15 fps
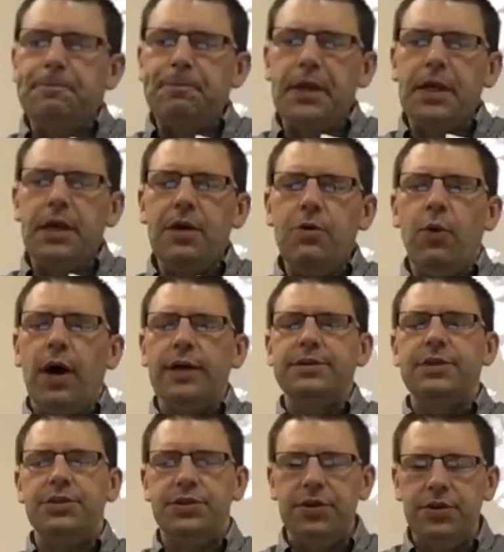He
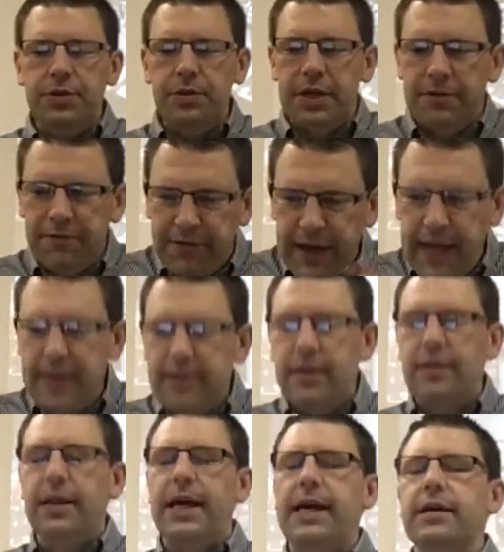wanted to invade the
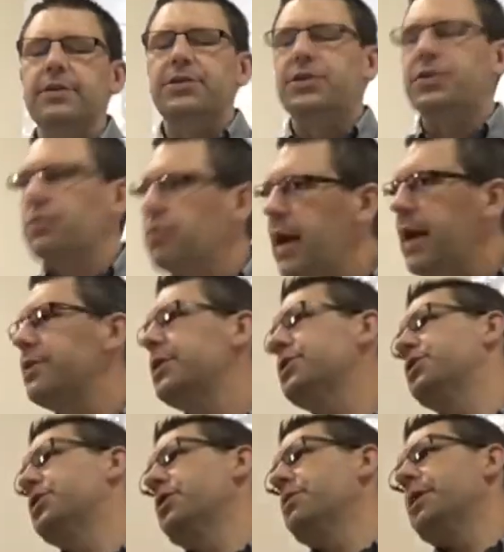lands
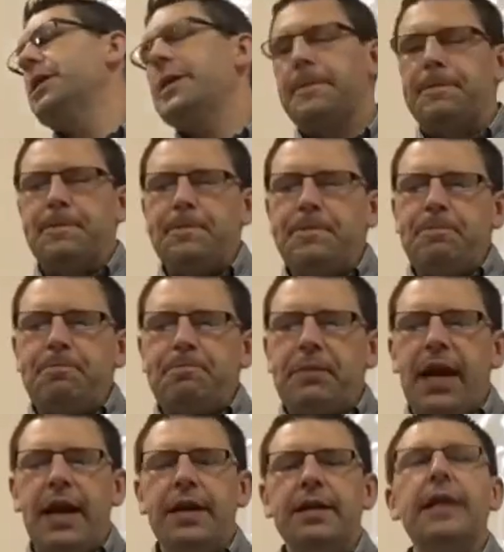surrounding Germany
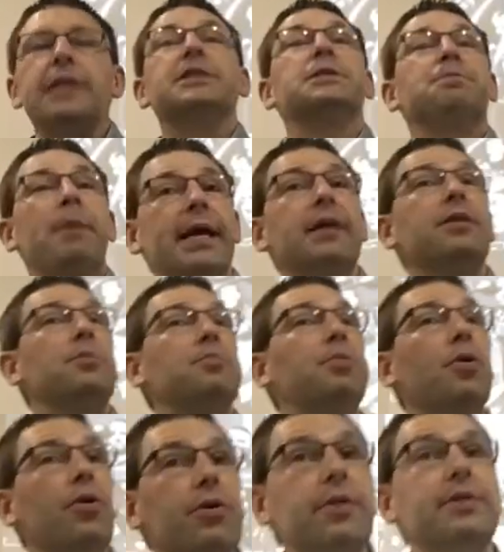and expand the
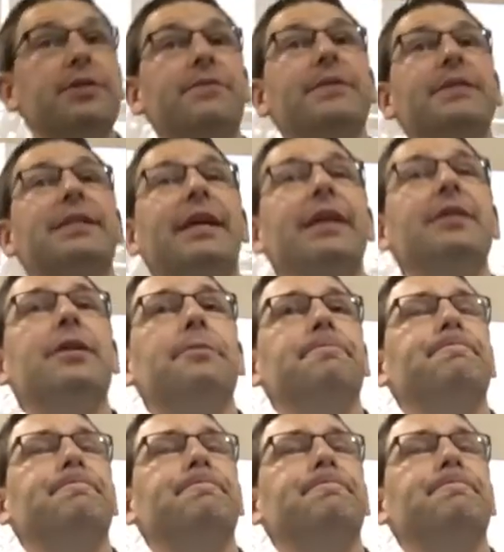borders of his kingdom.